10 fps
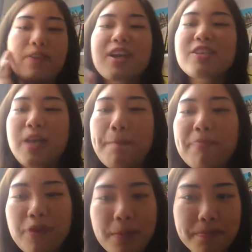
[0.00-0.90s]
some
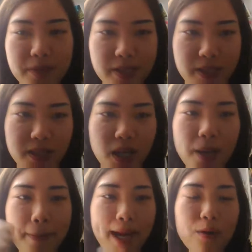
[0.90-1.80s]
prompts
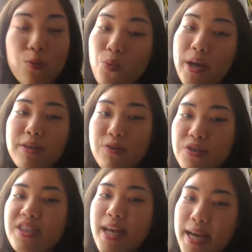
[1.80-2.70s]
about what you should
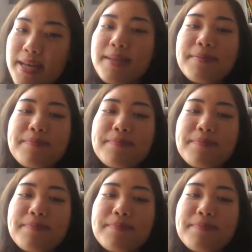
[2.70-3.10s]
say,